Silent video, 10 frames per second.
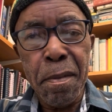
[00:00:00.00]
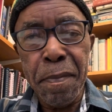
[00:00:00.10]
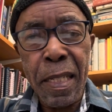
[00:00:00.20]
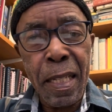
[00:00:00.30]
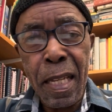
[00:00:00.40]

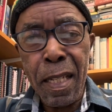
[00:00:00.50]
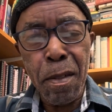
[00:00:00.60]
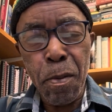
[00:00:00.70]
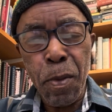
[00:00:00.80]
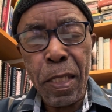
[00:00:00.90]

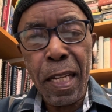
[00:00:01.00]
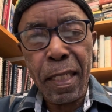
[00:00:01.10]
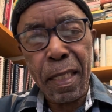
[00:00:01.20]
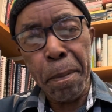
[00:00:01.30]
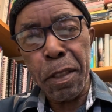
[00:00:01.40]
again, with the
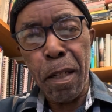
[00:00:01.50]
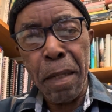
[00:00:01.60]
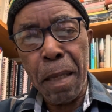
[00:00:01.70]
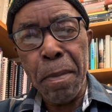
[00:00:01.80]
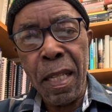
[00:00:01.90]
exception
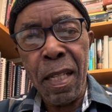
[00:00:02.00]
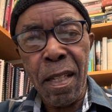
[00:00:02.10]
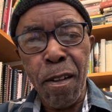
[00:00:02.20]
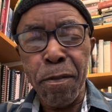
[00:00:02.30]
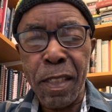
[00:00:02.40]
maybe
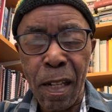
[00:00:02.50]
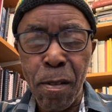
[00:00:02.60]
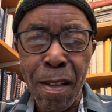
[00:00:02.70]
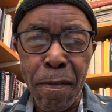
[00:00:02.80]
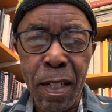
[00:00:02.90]
of
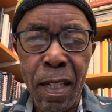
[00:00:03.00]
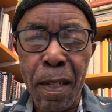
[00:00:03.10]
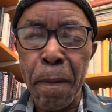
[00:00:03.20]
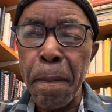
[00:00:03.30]
South Africa,